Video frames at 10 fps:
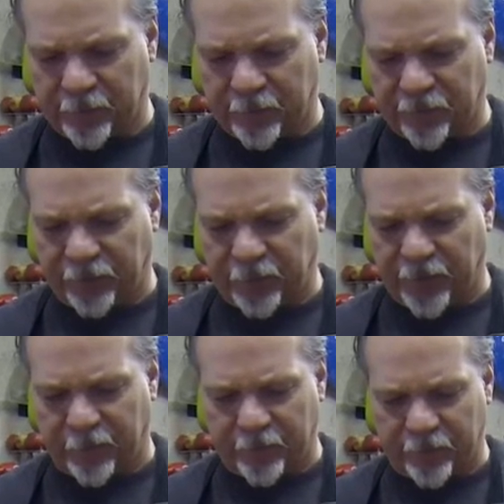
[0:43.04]
for
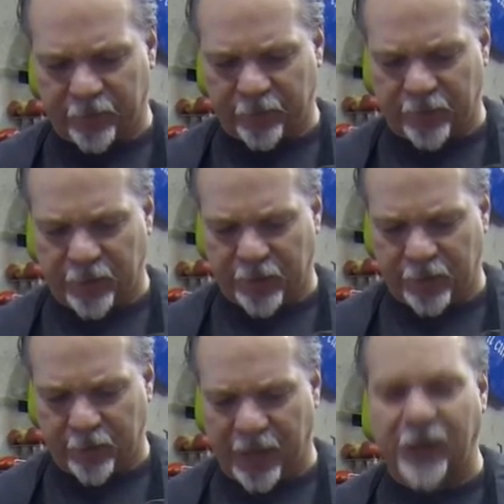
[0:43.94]
the
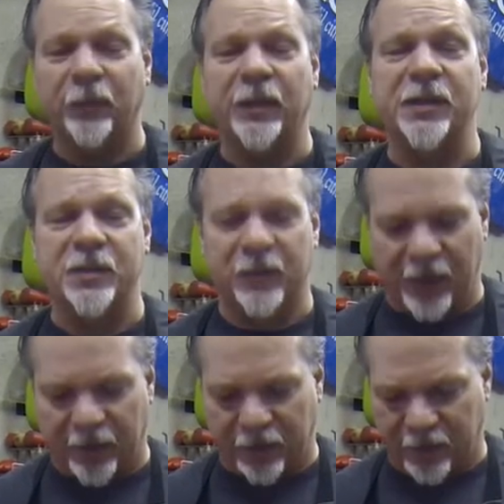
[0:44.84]
the main reason
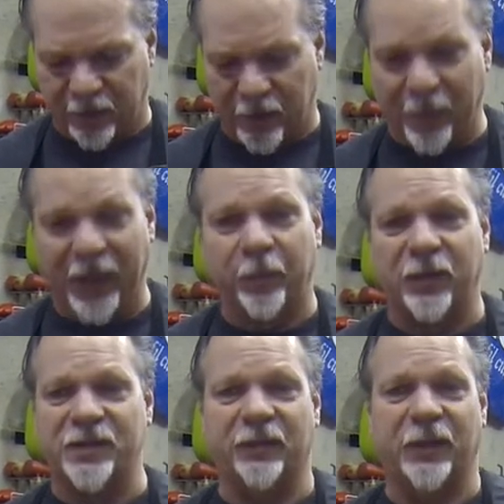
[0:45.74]
that the, the
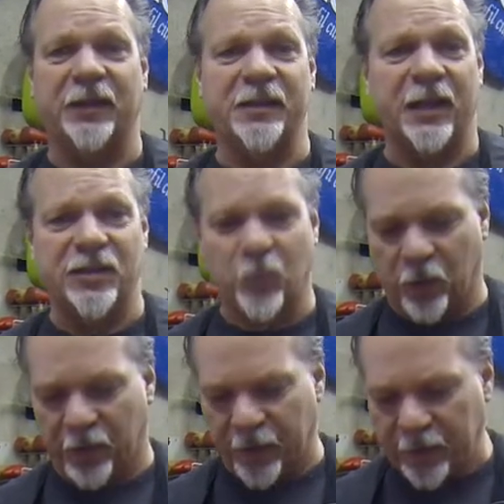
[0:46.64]
maple is a very dense
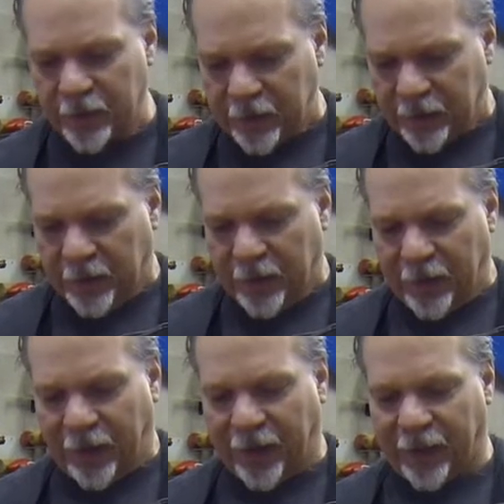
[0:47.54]
wood
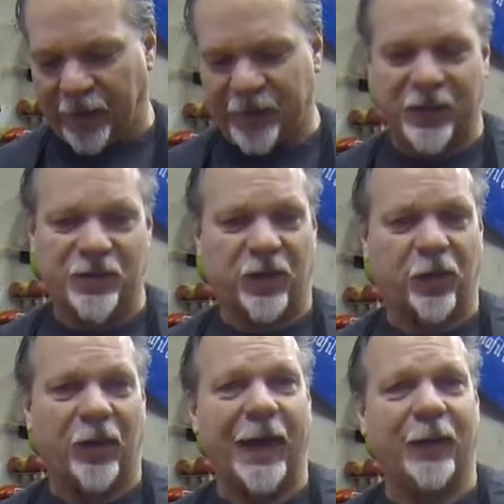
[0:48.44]
and it doesn't
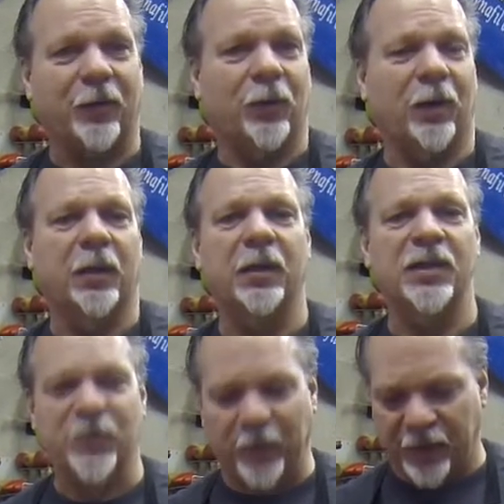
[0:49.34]
crack or
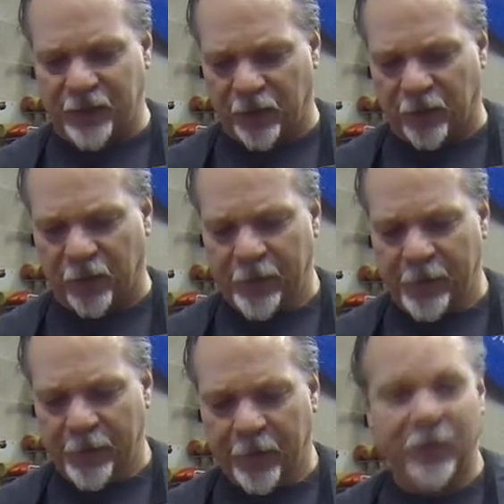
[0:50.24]
splinter
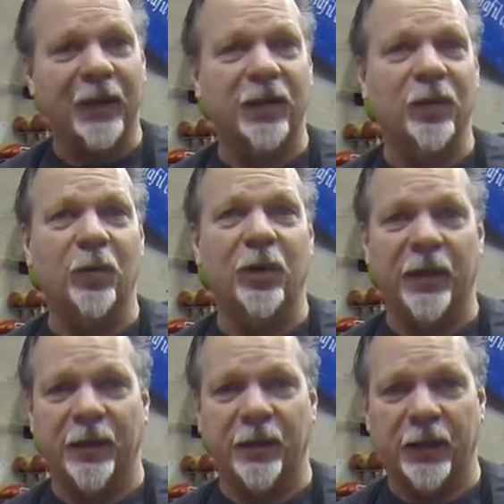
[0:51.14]
like you would
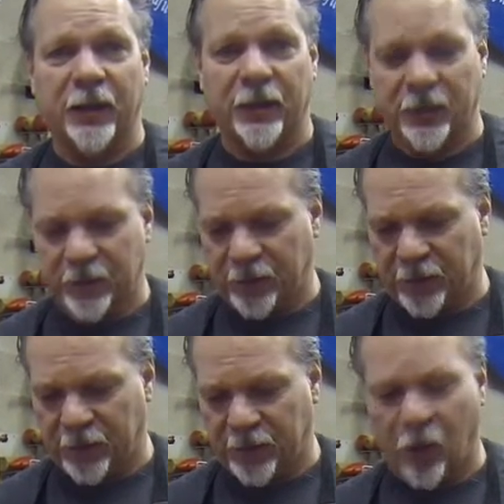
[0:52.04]
in uh,
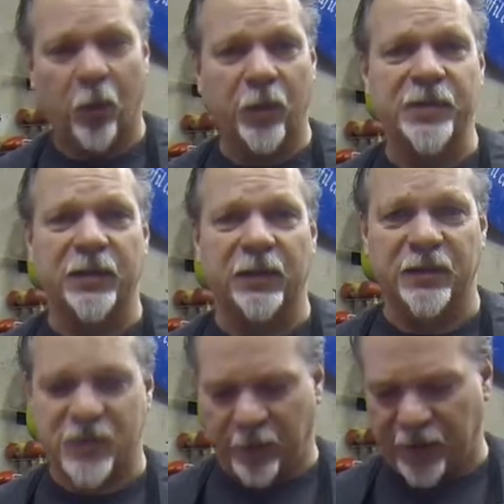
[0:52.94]
uh oaks
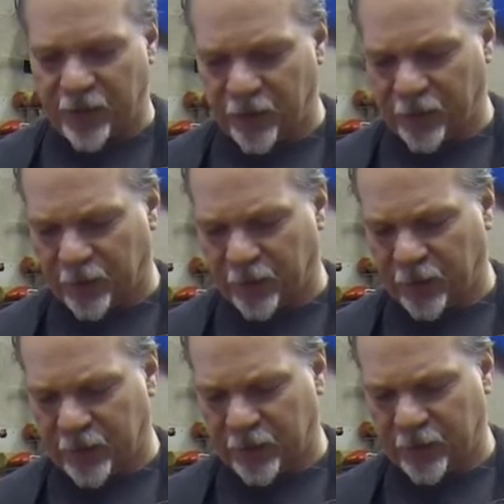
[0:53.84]
and some of the other
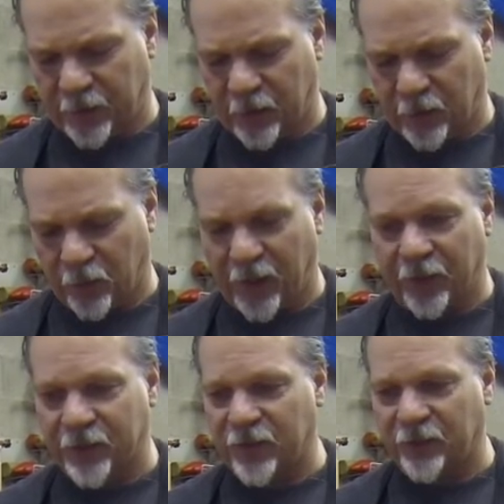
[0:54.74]
uh,
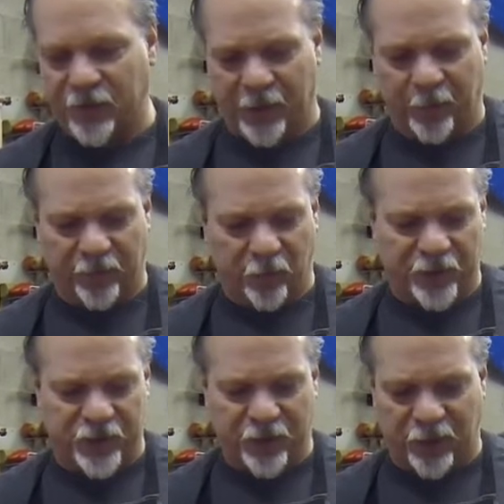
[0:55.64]
relative type of
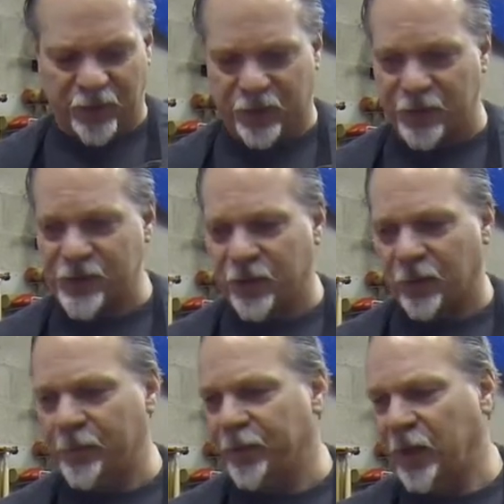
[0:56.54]
wood structures.
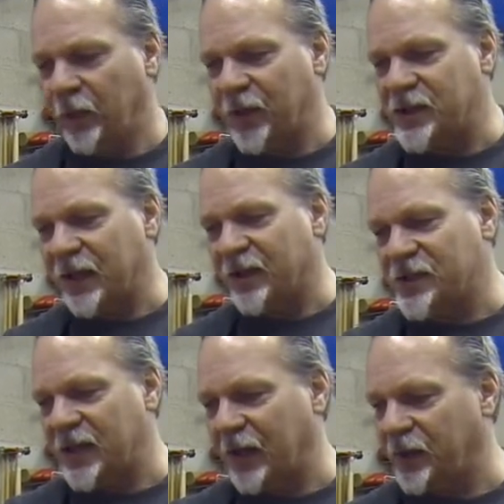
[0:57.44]
So we tend to
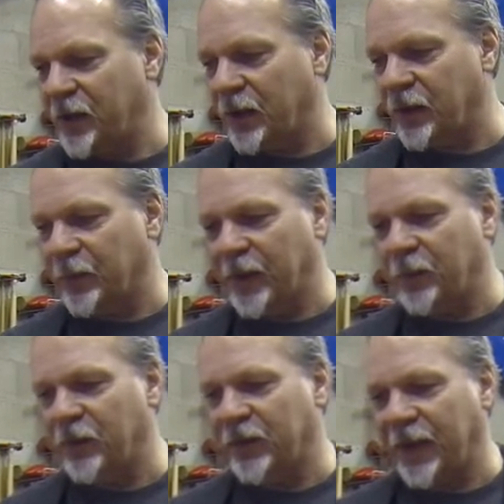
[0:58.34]
stay with the hard
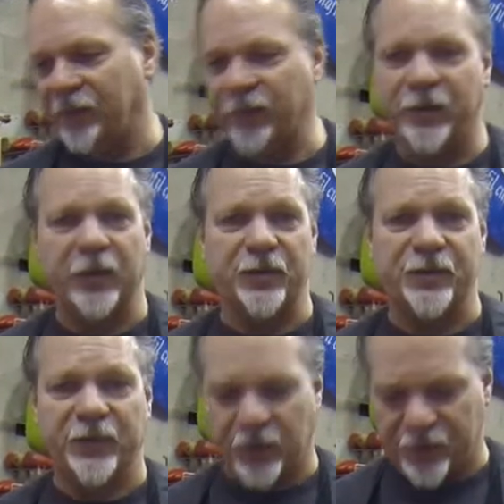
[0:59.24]
maple and have for years
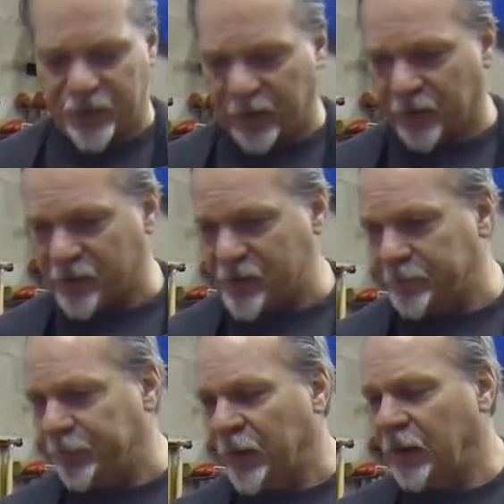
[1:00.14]
and years and years.
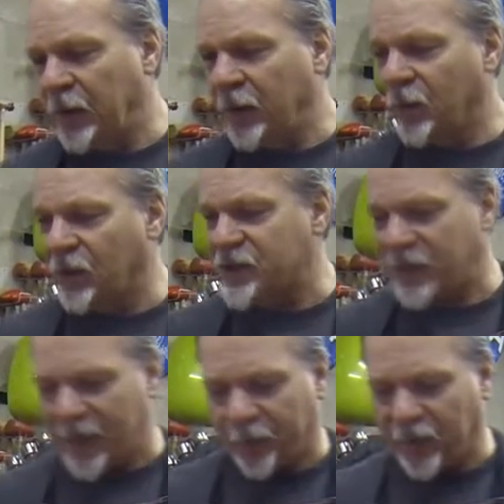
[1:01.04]
Wood
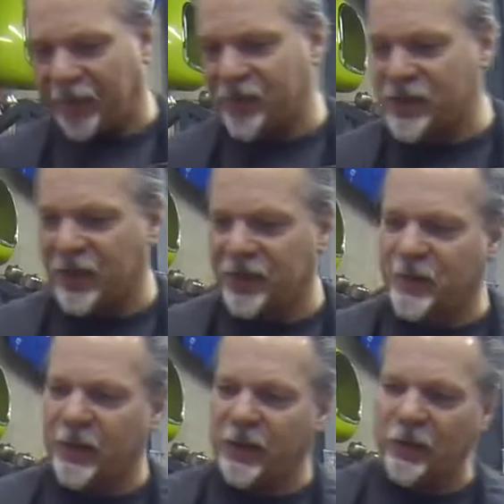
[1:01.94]
slapper obviously has
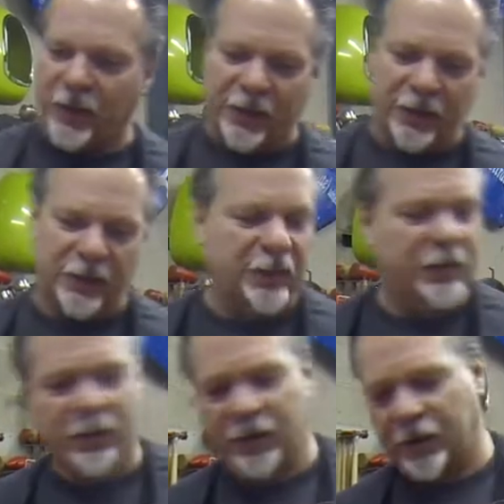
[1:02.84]
been created
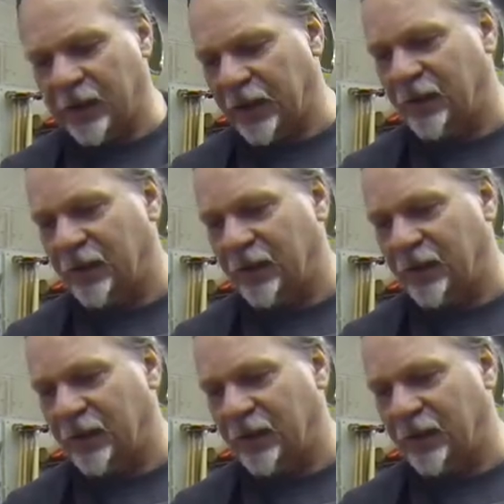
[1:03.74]
and